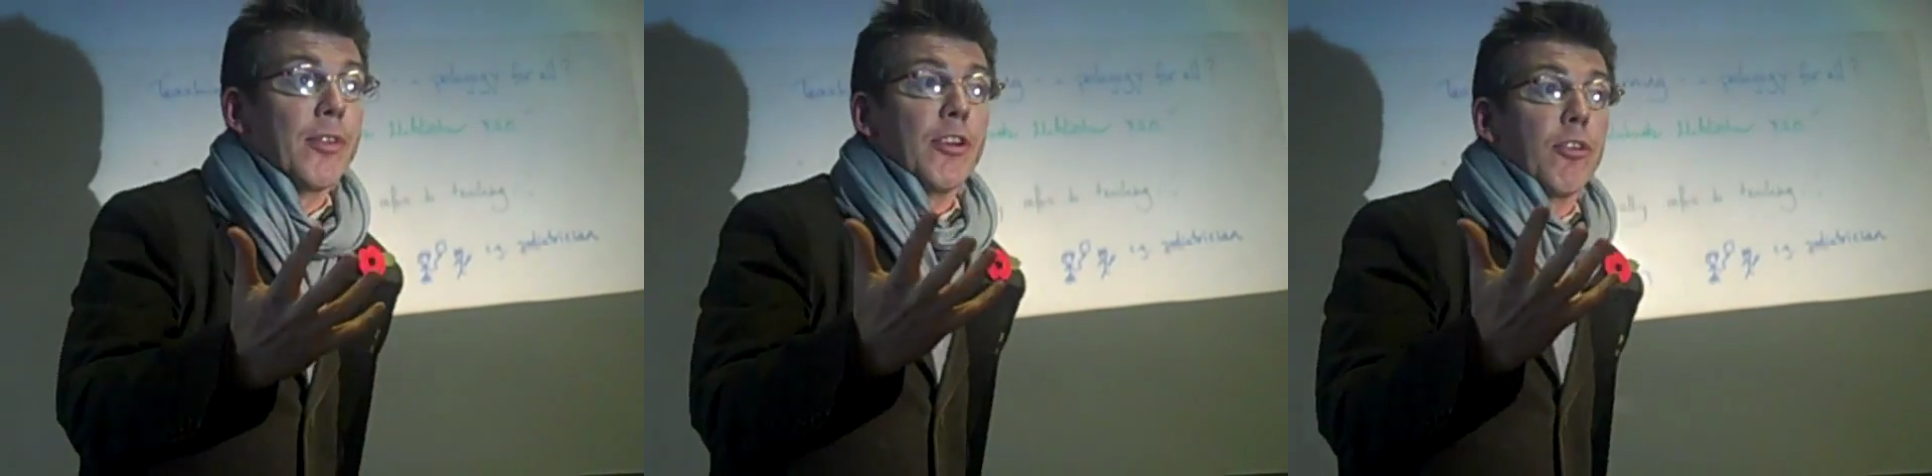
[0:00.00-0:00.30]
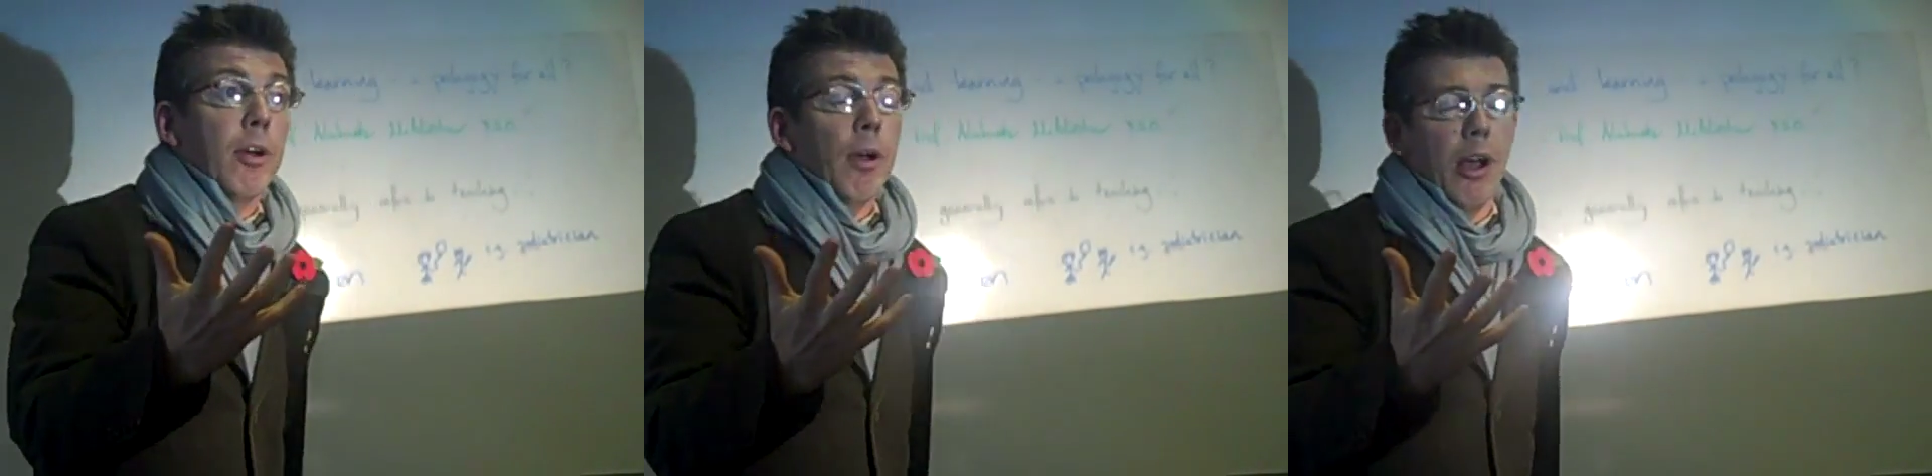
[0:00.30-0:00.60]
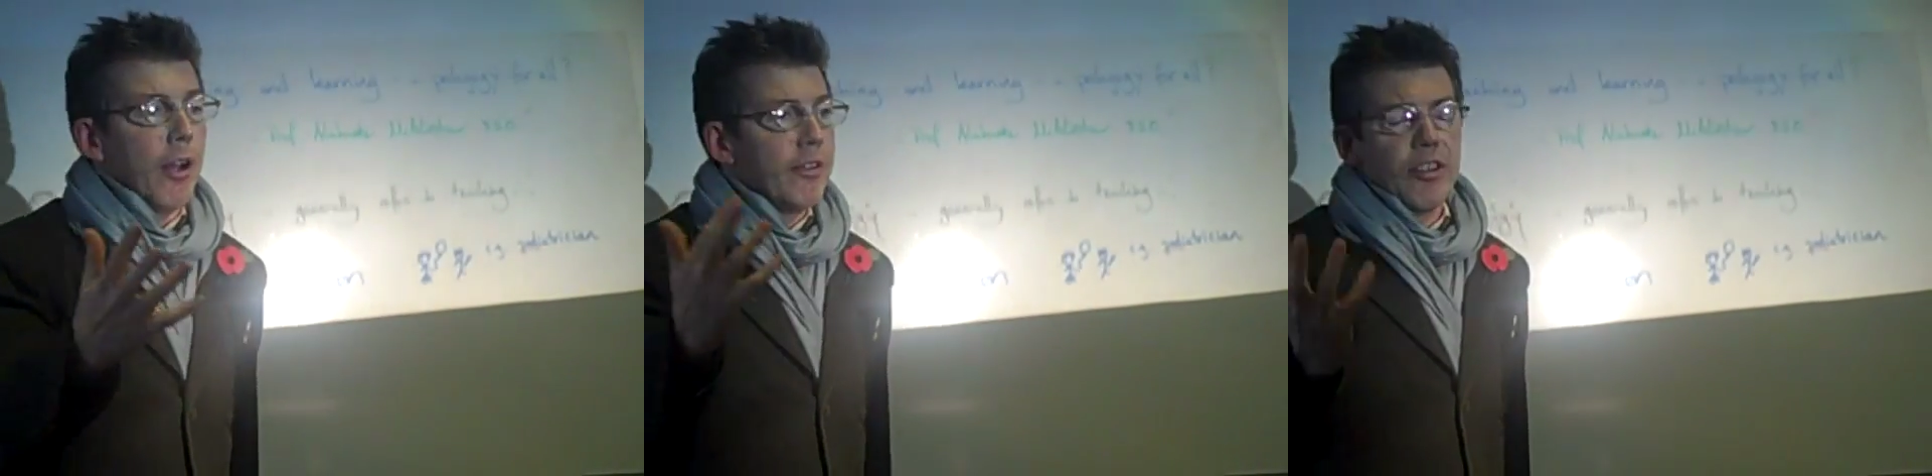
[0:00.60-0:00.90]
teacher,
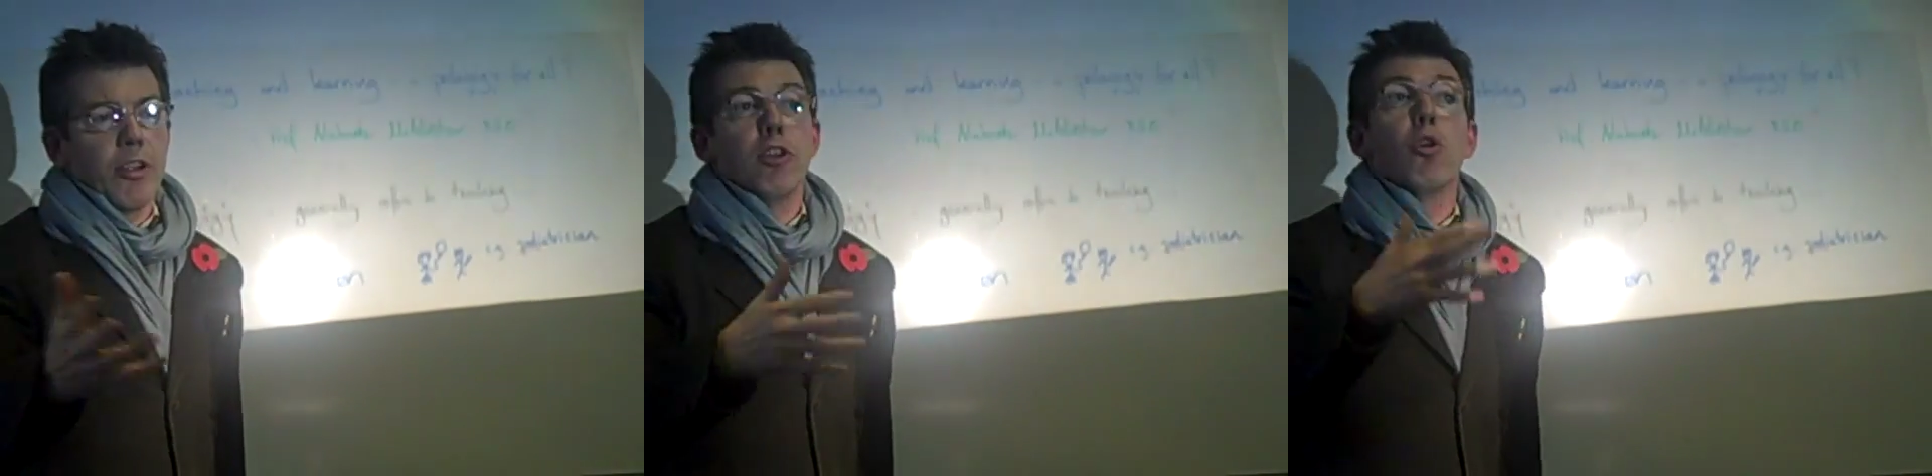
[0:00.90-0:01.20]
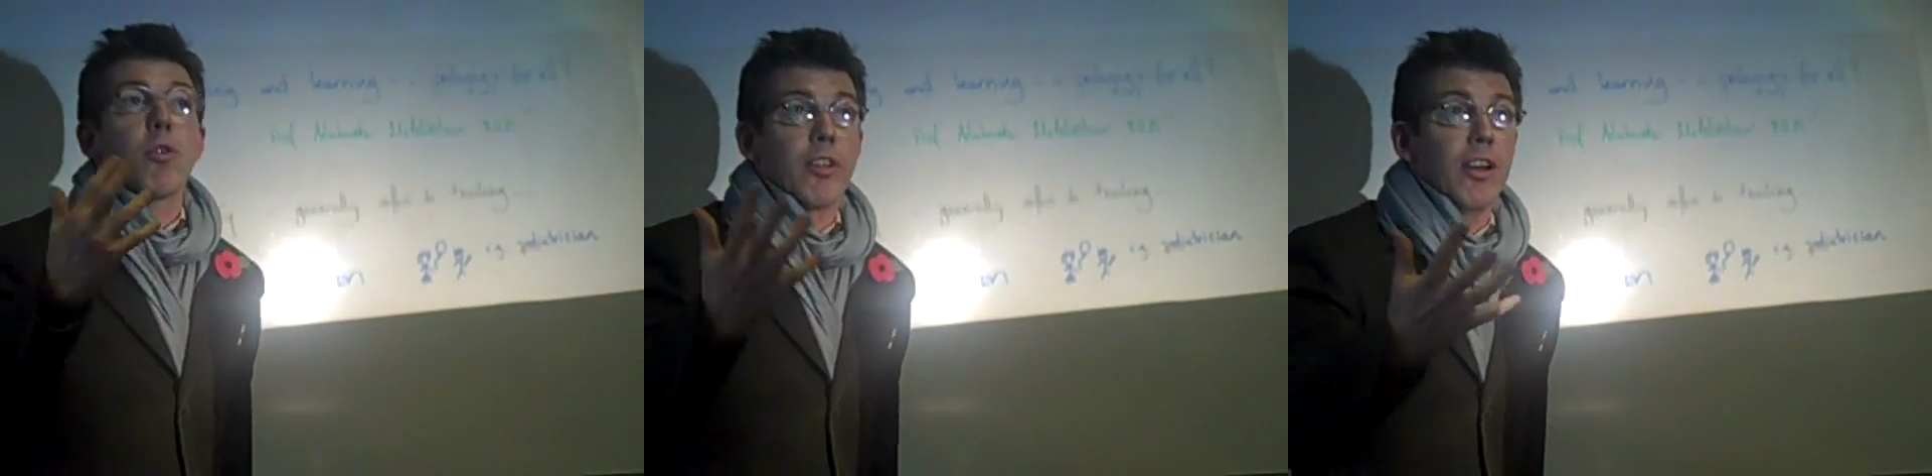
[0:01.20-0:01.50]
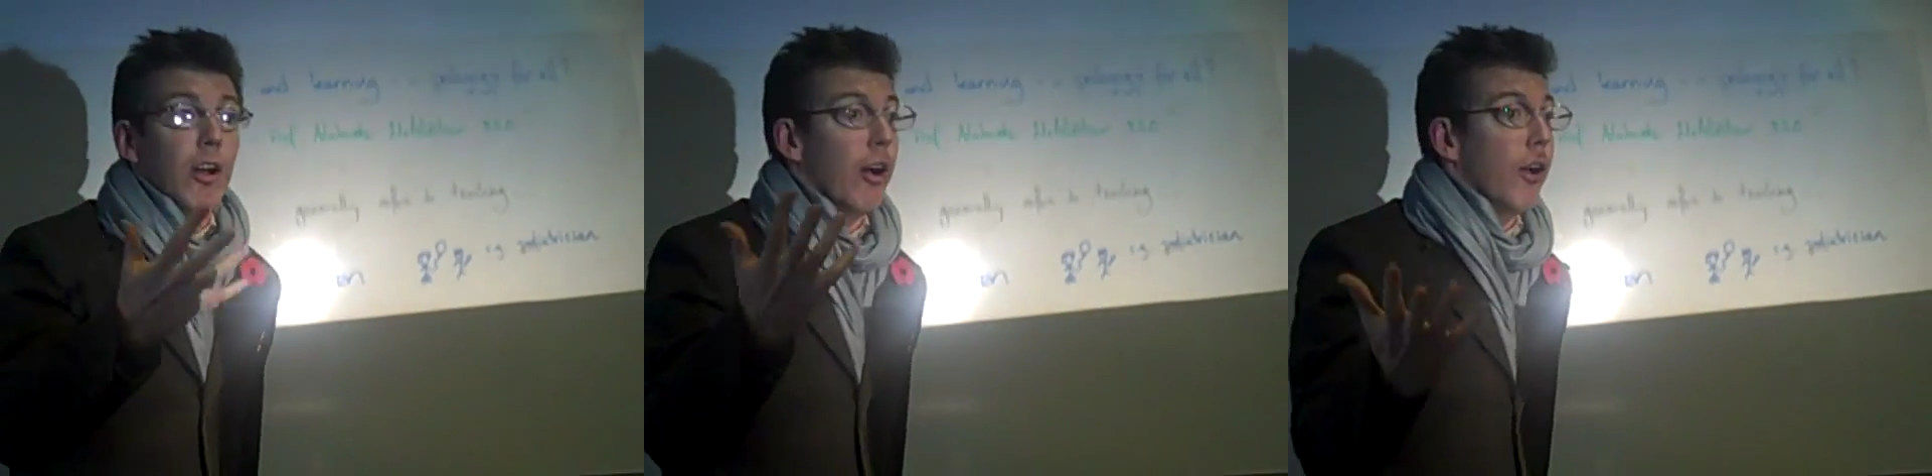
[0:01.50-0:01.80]
a
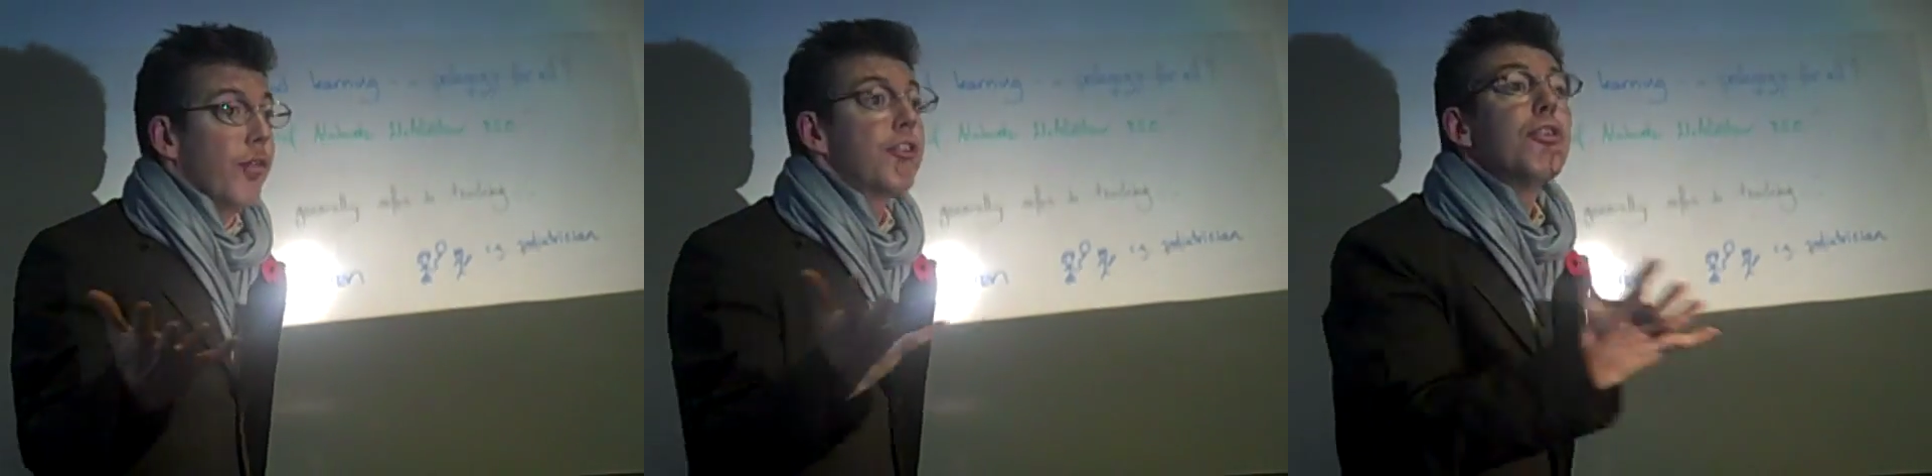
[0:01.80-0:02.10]
doctor for